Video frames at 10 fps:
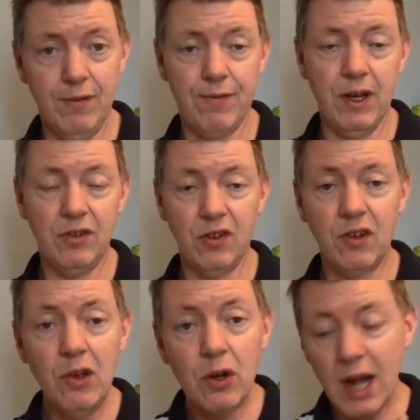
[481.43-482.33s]
phrases.
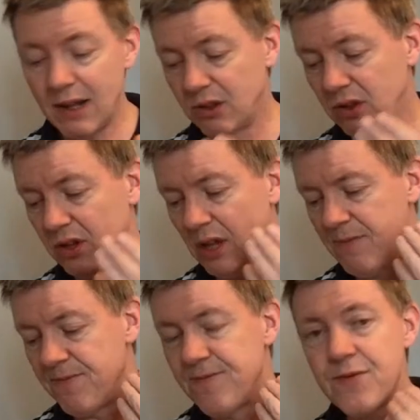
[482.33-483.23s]
Look at the
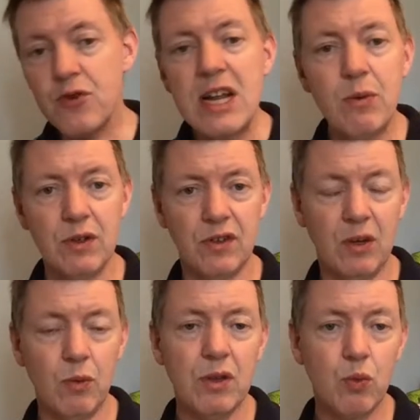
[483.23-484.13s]
frequency
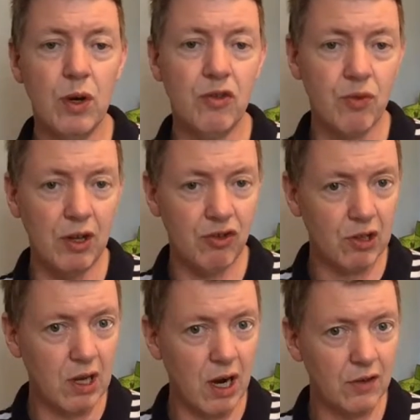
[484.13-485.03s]
with which Rachel
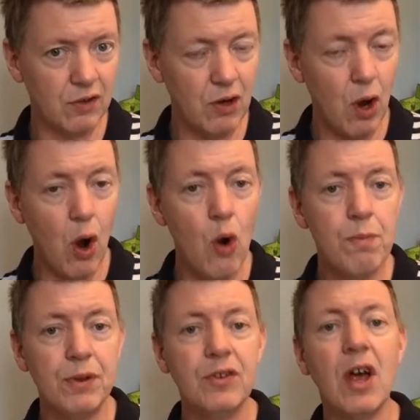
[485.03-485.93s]
Carson
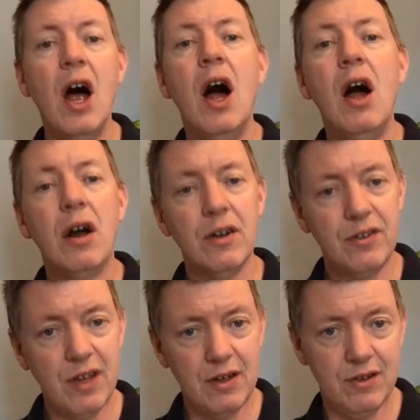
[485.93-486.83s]
opens her
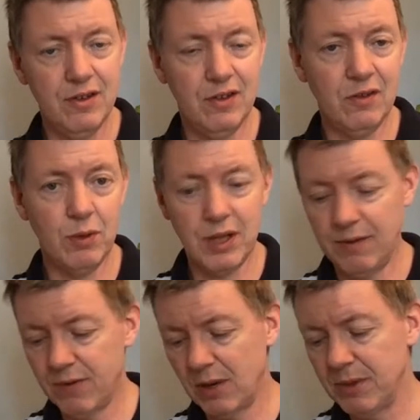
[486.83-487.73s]
sentences with
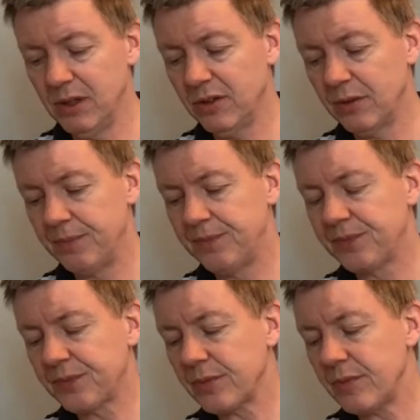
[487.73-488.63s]
adverbials.
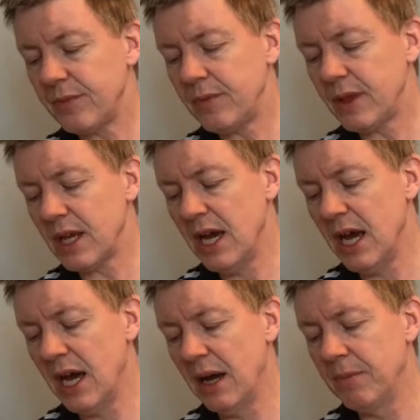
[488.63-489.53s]

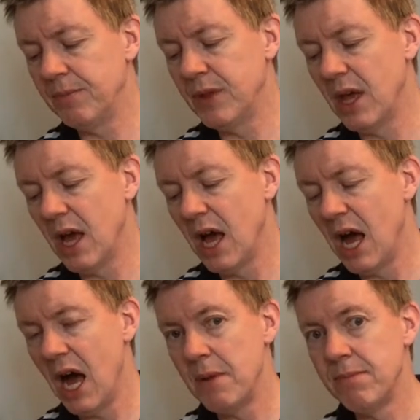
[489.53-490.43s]

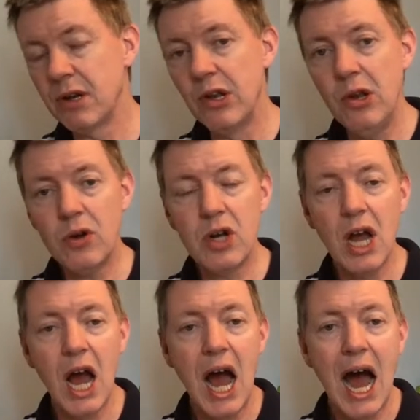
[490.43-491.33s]
But look
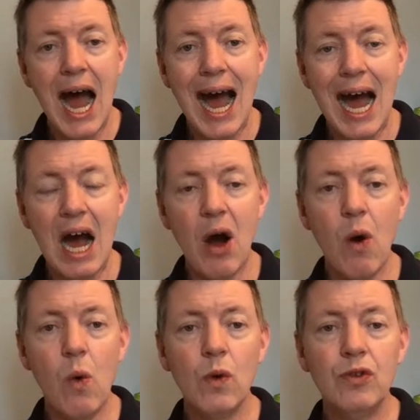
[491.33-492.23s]

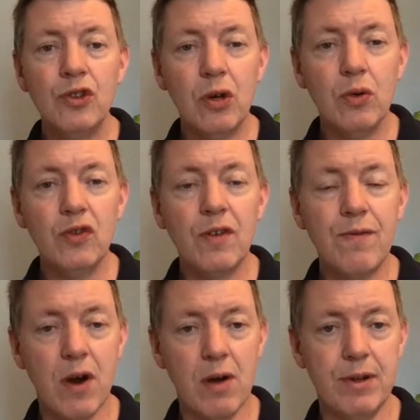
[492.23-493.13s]
how those
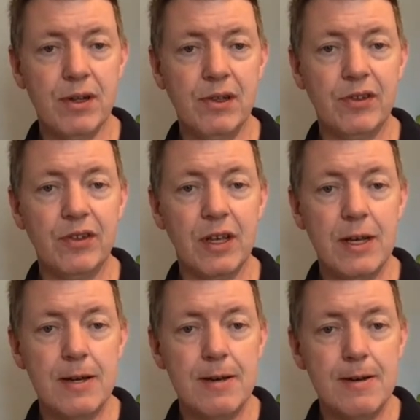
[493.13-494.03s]
adverbials
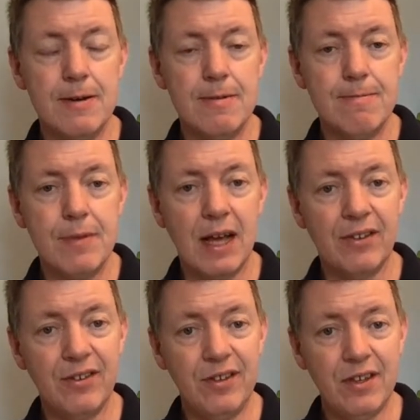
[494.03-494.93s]

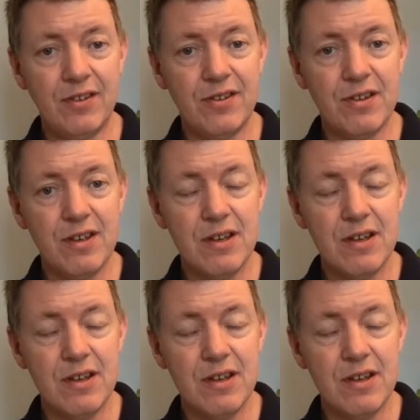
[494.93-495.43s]
assist